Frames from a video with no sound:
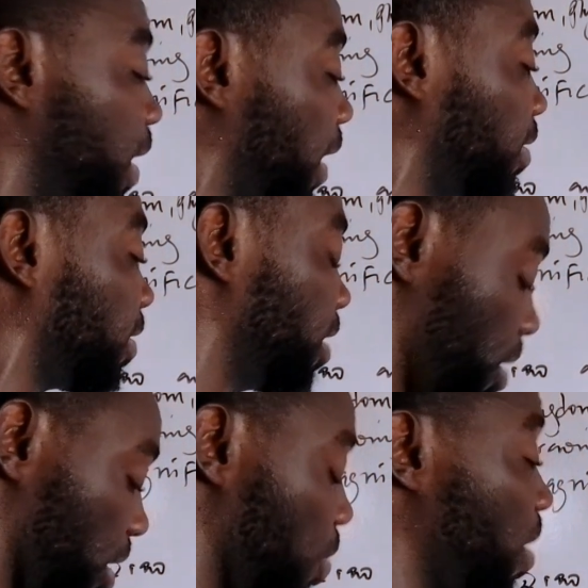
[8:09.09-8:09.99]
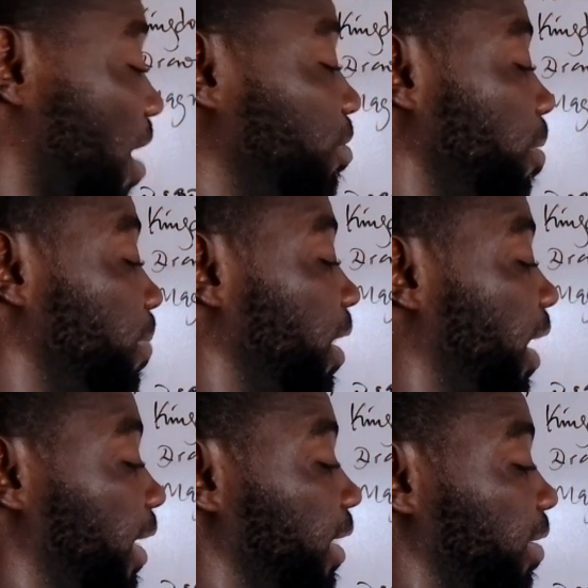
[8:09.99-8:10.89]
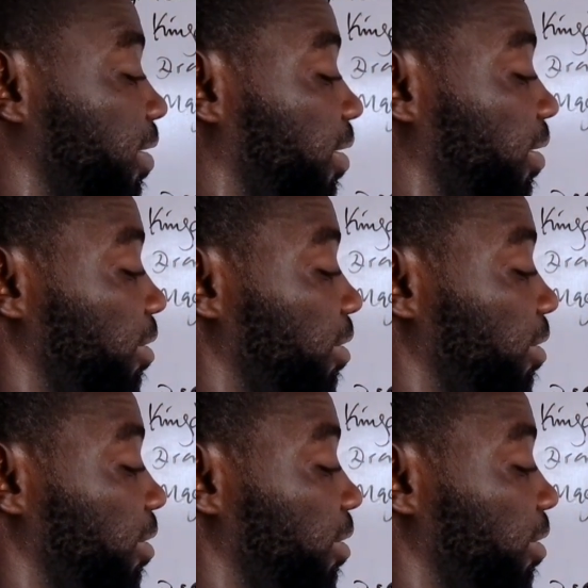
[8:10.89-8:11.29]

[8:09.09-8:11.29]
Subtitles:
that they will have something like this.